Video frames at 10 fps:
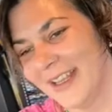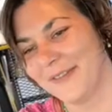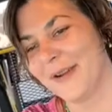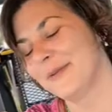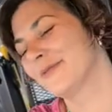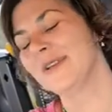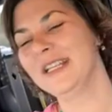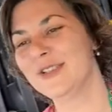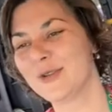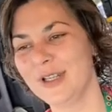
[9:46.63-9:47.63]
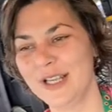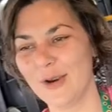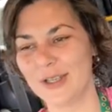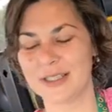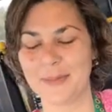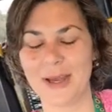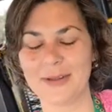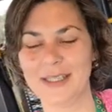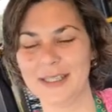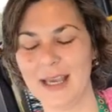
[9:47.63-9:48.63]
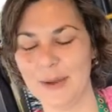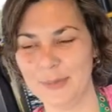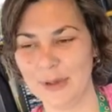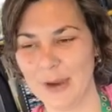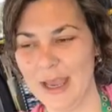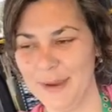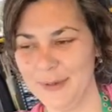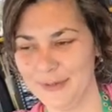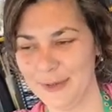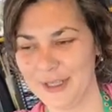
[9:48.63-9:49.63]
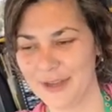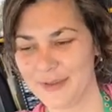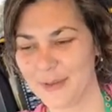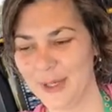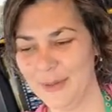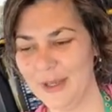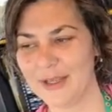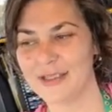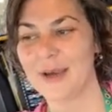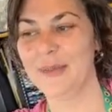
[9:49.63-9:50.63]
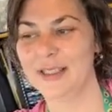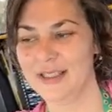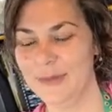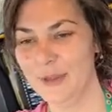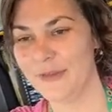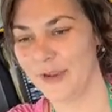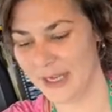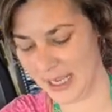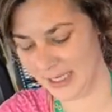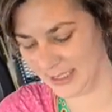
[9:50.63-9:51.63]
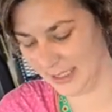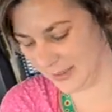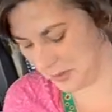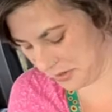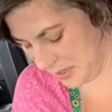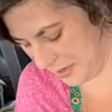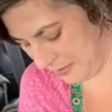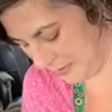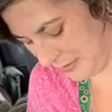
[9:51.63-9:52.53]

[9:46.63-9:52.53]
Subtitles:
if I was really, truly honest about it, that I'd be quite happy if we could have a swinging bed, because I'd be asleep. You'd fucking hate it. Oh, no.